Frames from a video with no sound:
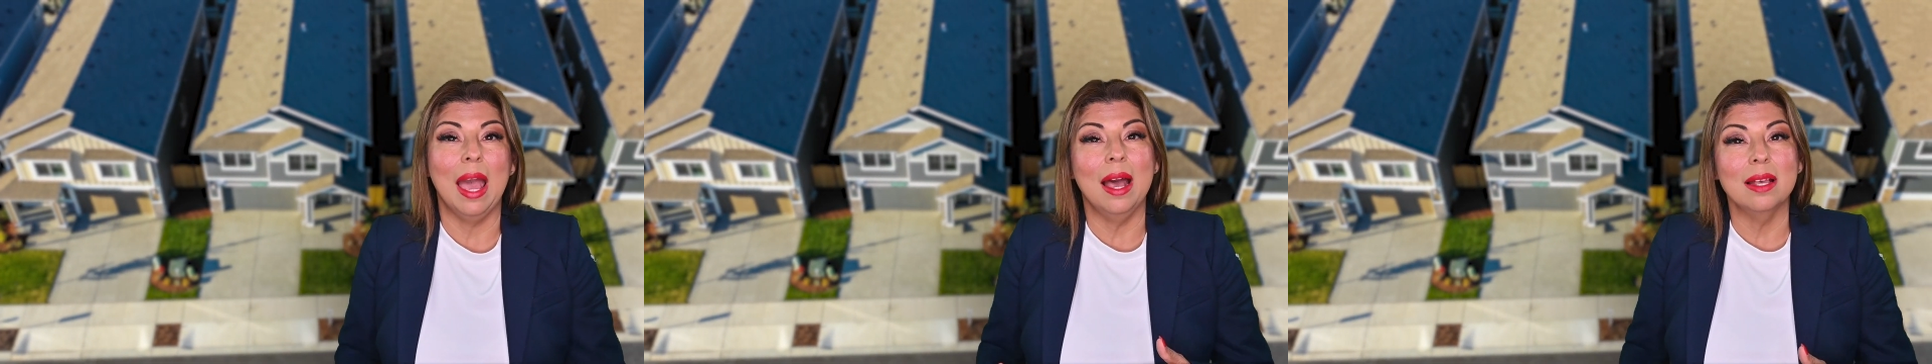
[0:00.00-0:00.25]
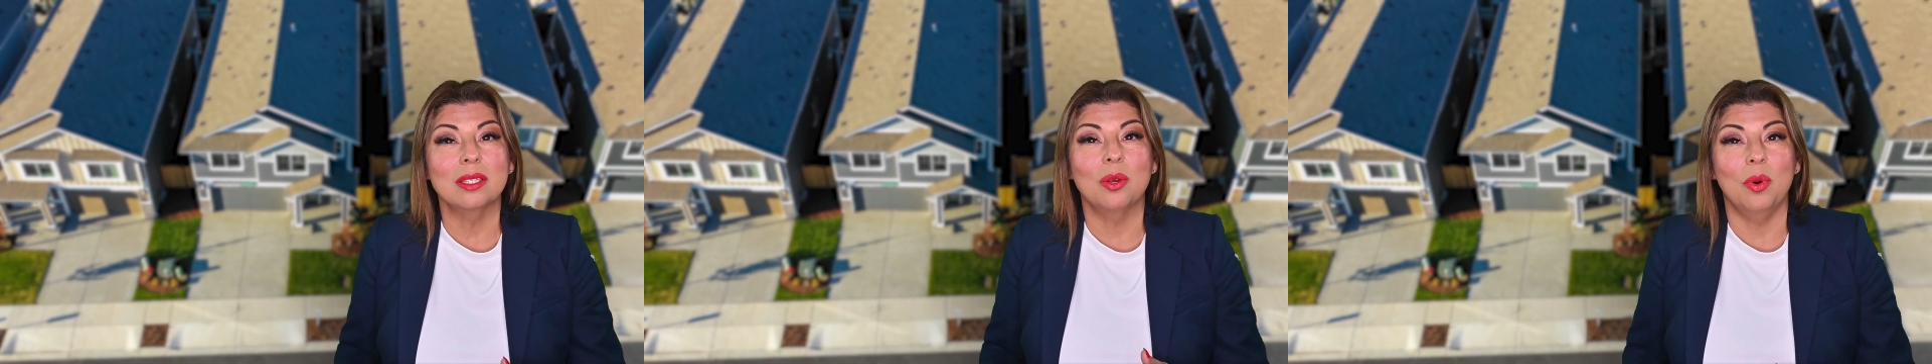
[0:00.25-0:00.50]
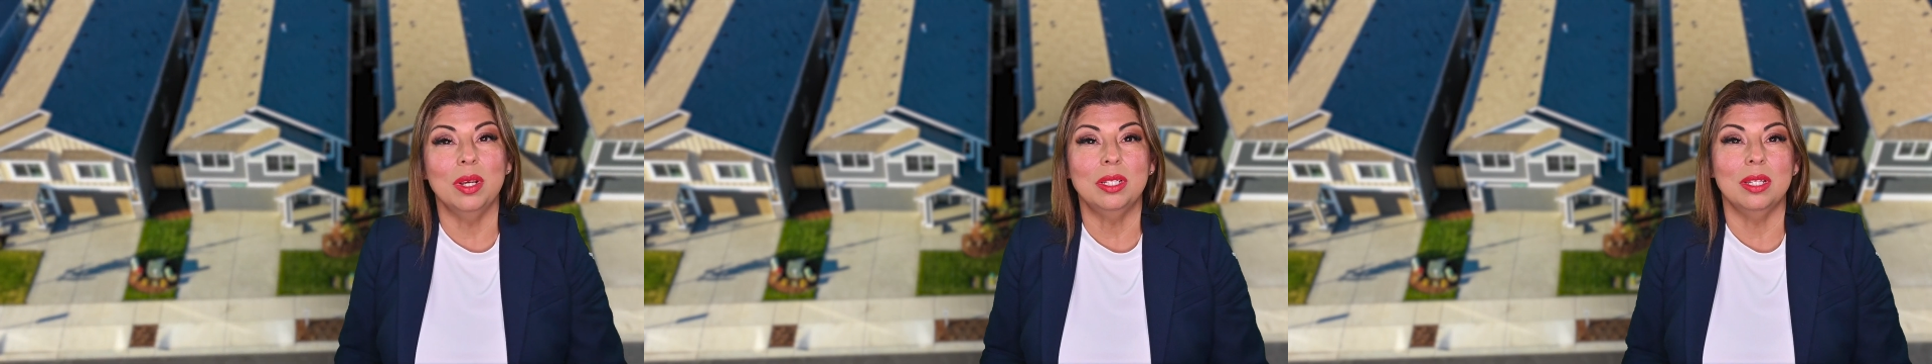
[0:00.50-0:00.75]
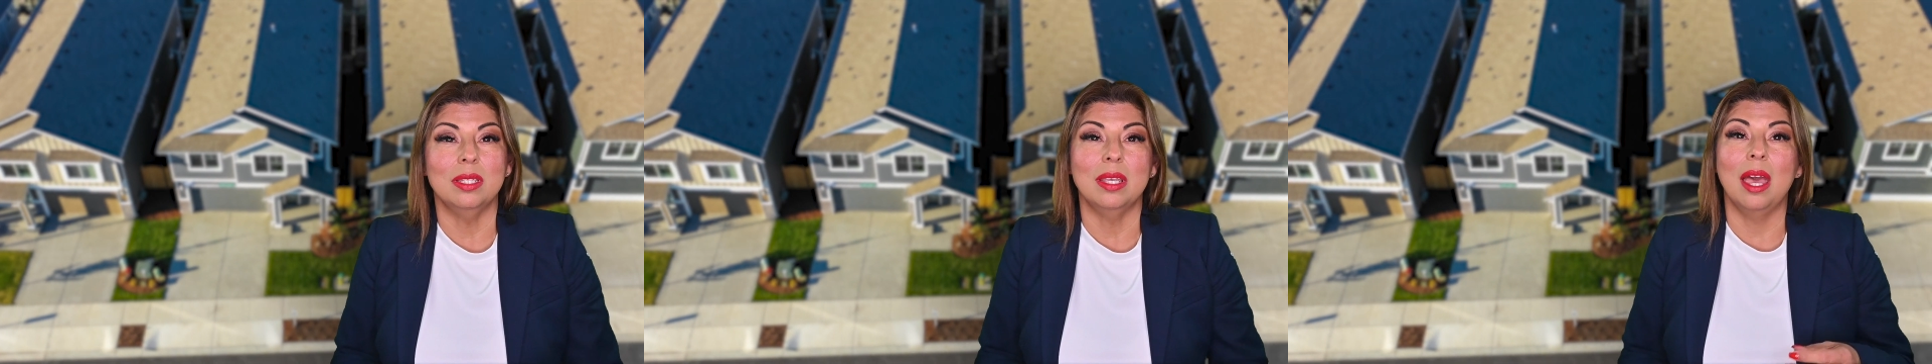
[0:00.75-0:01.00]
ask
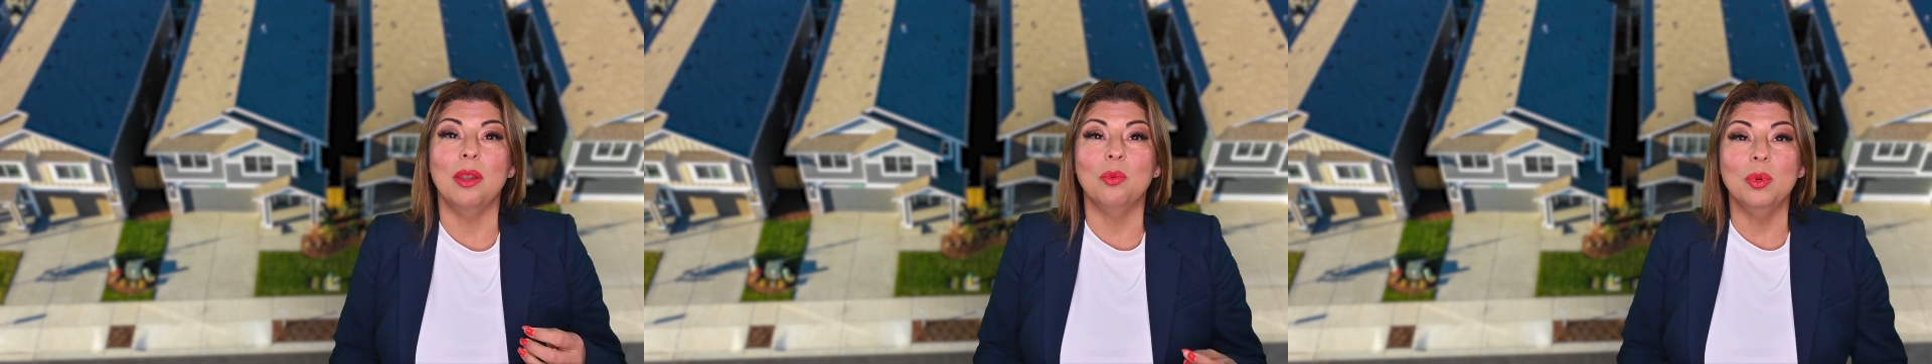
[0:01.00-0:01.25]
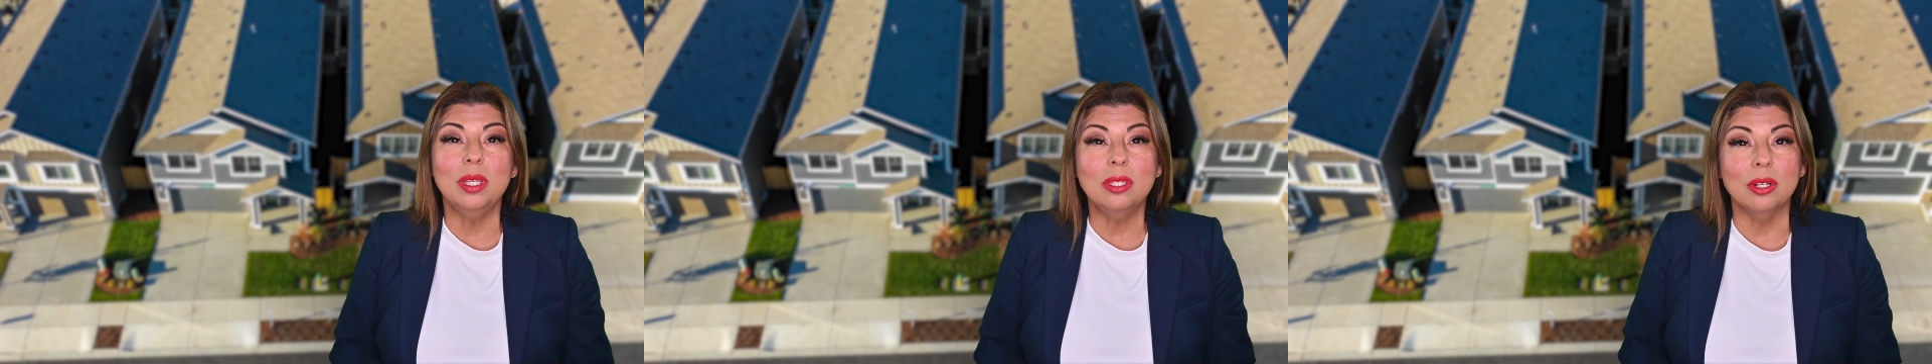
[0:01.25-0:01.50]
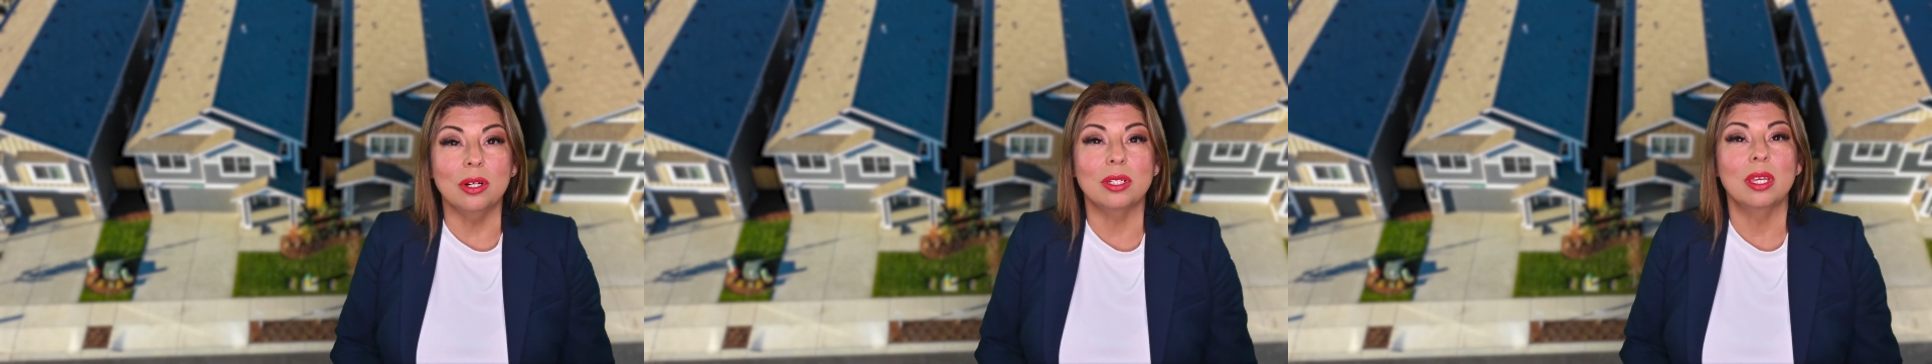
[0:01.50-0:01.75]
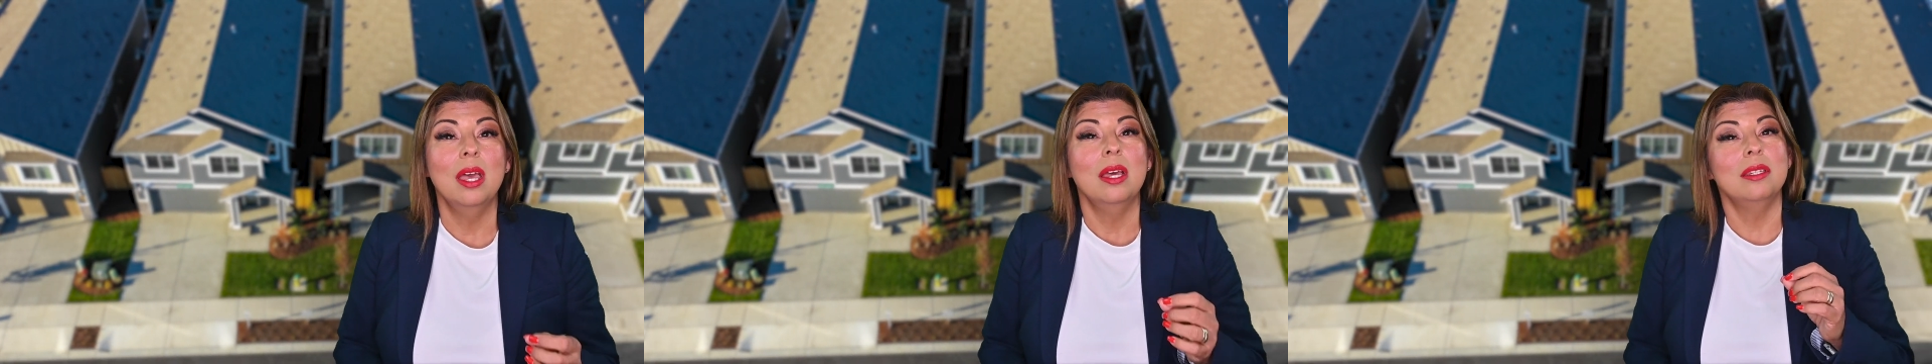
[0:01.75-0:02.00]
questions, and research